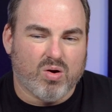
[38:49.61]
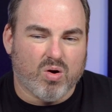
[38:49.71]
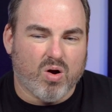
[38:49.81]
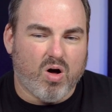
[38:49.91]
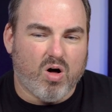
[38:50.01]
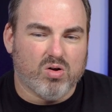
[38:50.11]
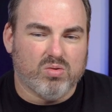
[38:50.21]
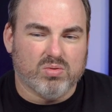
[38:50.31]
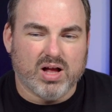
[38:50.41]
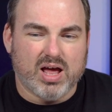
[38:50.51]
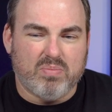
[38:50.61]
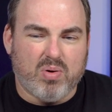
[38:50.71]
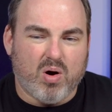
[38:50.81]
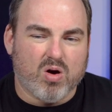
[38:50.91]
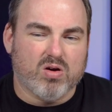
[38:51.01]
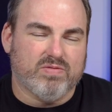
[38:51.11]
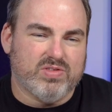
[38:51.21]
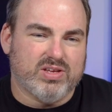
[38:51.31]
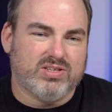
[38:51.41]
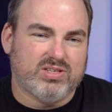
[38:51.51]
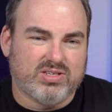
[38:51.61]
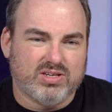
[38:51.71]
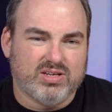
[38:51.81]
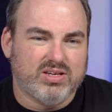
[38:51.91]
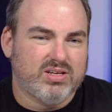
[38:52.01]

are all kind of part of this